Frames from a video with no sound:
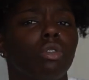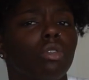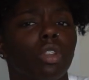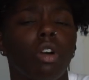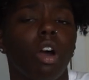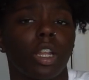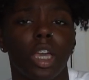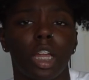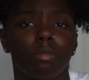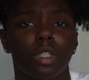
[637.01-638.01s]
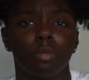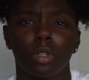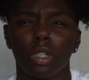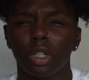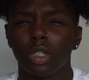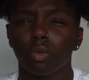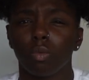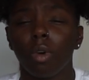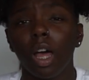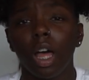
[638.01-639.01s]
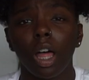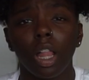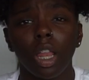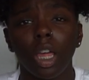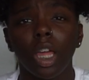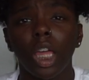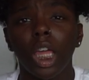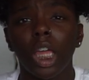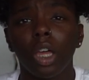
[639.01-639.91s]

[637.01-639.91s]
Also, the Khan Academy is pretty good as well.